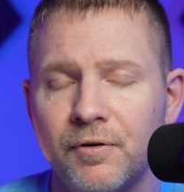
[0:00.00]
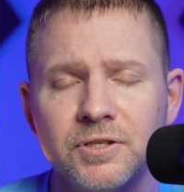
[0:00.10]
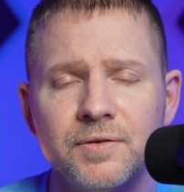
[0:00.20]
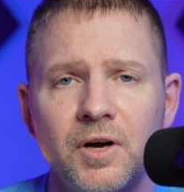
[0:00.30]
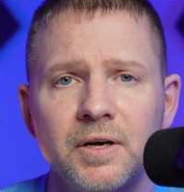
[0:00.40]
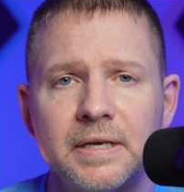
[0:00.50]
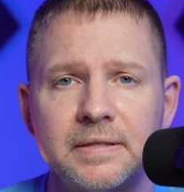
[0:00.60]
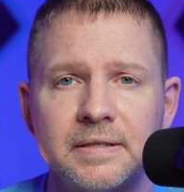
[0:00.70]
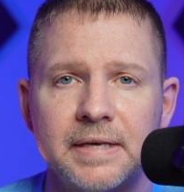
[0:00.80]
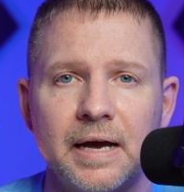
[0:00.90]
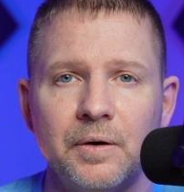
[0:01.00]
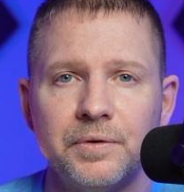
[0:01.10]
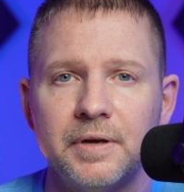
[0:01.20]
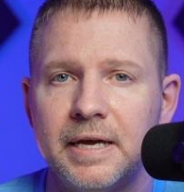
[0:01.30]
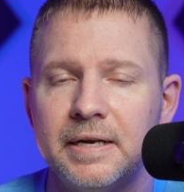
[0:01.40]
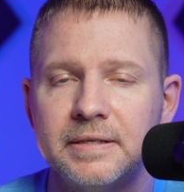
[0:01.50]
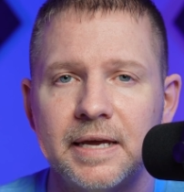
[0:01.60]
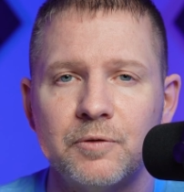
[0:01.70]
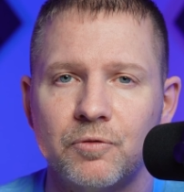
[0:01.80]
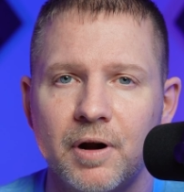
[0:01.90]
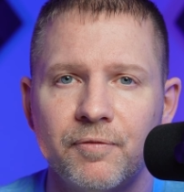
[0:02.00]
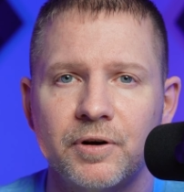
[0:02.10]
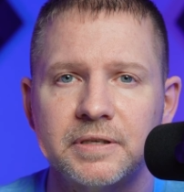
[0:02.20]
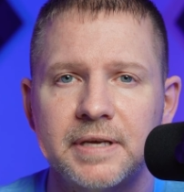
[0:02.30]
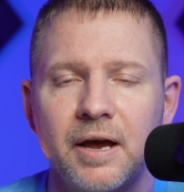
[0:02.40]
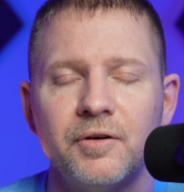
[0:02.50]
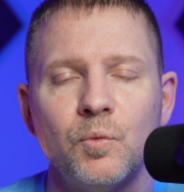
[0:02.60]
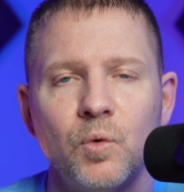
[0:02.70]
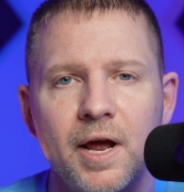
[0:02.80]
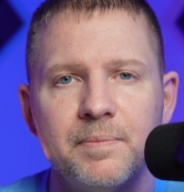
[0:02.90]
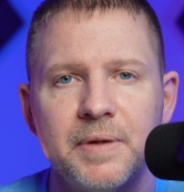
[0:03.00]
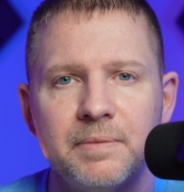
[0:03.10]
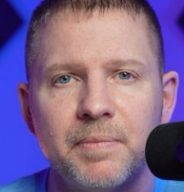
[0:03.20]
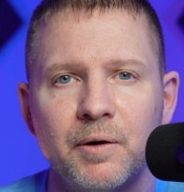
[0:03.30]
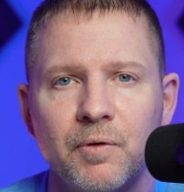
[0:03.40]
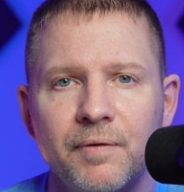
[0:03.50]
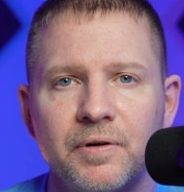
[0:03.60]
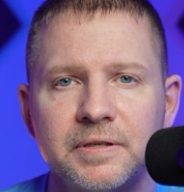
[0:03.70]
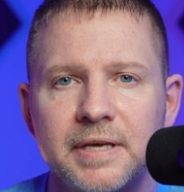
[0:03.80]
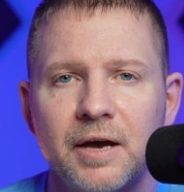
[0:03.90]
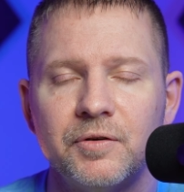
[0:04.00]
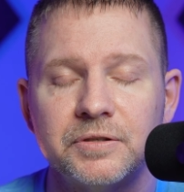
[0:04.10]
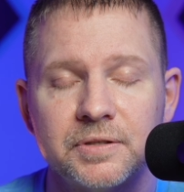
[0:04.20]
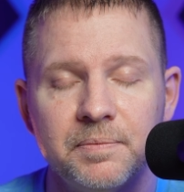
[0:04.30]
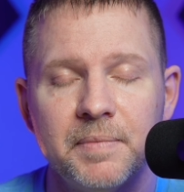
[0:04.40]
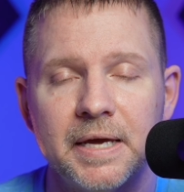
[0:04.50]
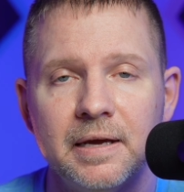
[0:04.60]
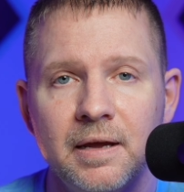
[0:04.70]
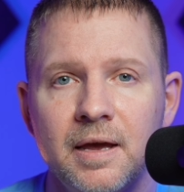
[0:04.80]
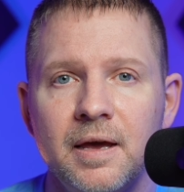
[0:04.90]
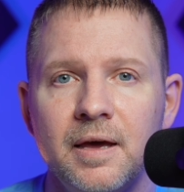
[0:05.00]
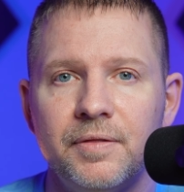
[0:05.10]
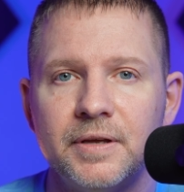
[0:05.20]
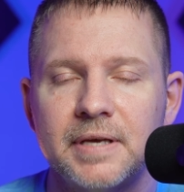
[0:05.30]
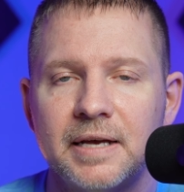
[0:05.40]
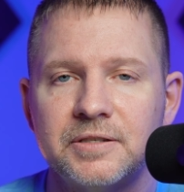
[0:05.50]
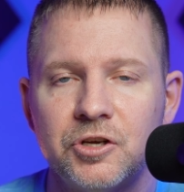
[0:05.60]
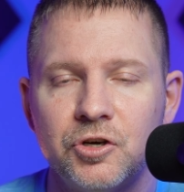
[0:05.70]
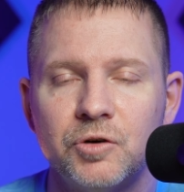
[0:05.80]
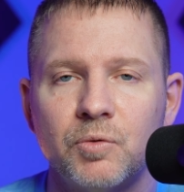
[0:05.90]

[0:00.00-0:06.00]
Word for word: First of all is the sound. It is a reference sound, and what I mean by reference sound is, to me, this has a good